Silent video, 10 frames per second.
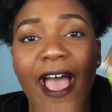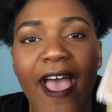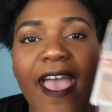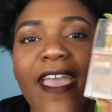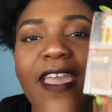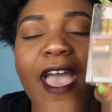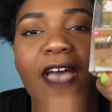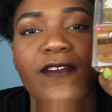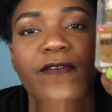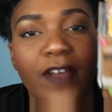I
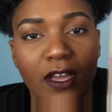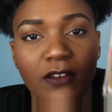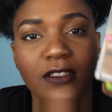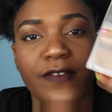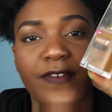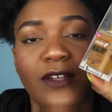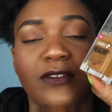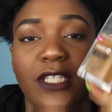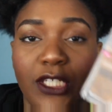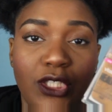haven't found a
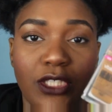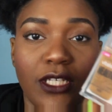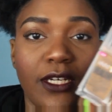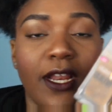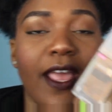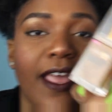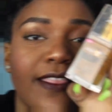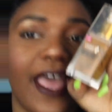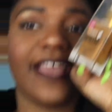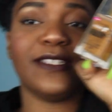foundation
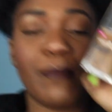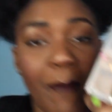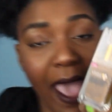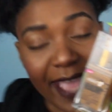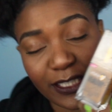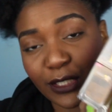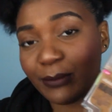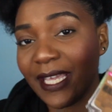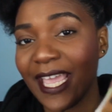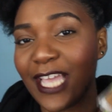that has matched
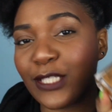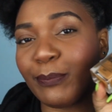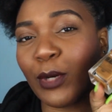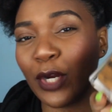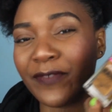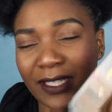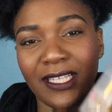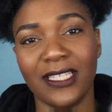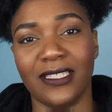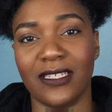me as
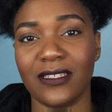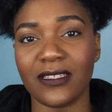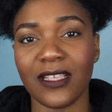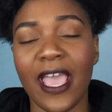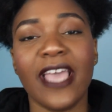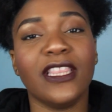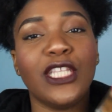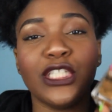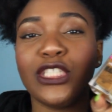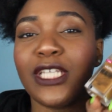perfectly as this.
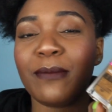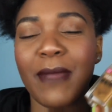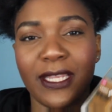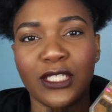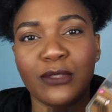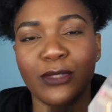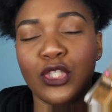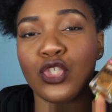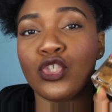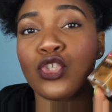This shit matches me
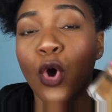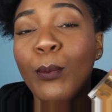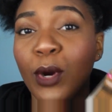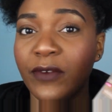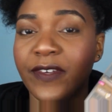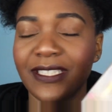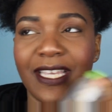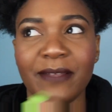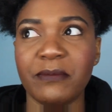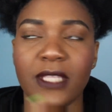so
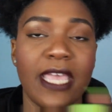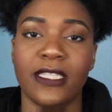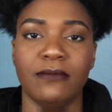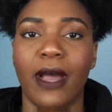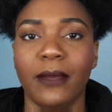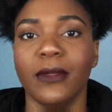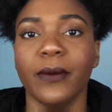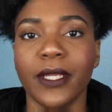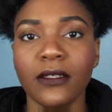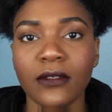perfect. It's
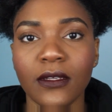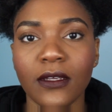mind-blowing.